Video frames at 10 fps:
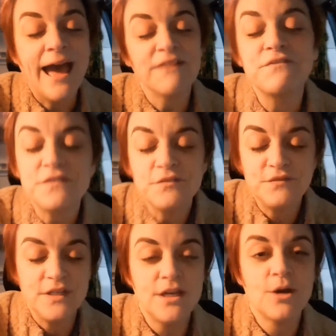
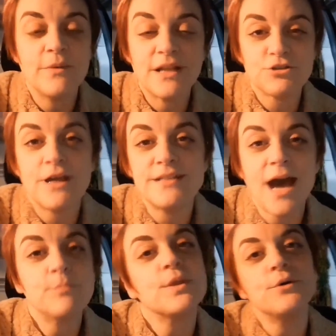half the video, when I
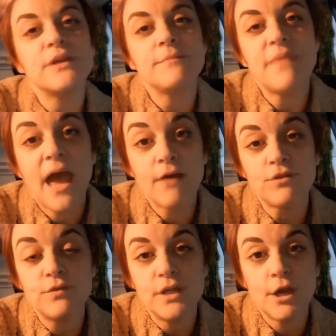tried to upload it,
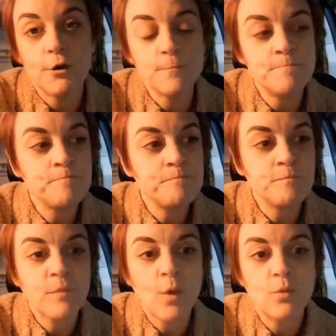half the video
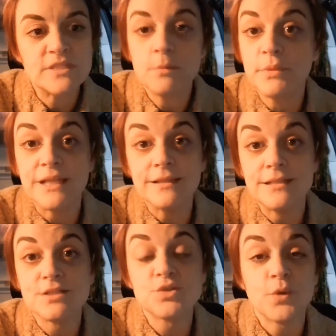was
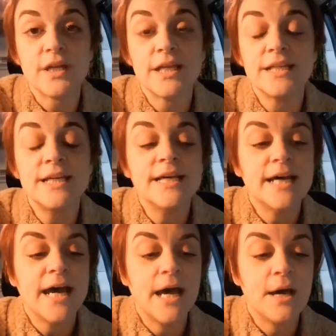completely distorted.
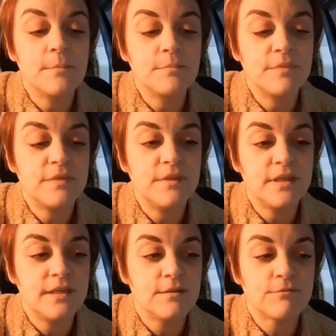Um,
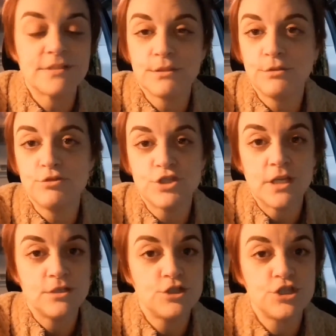the
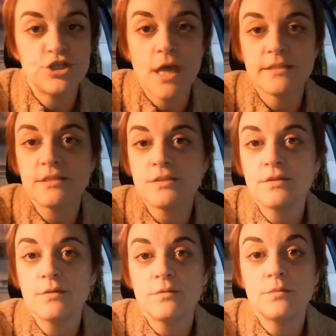resolution
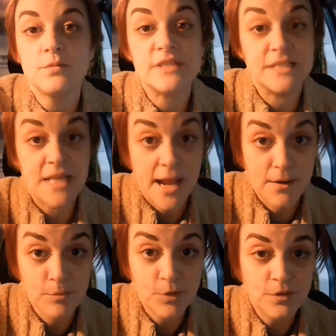just was
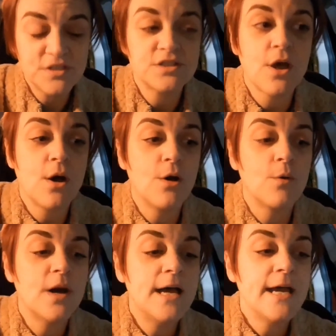terrible.
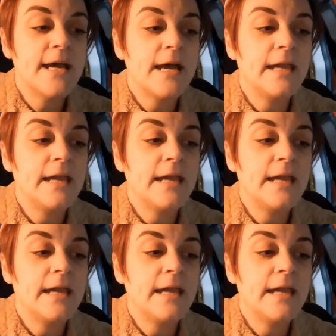So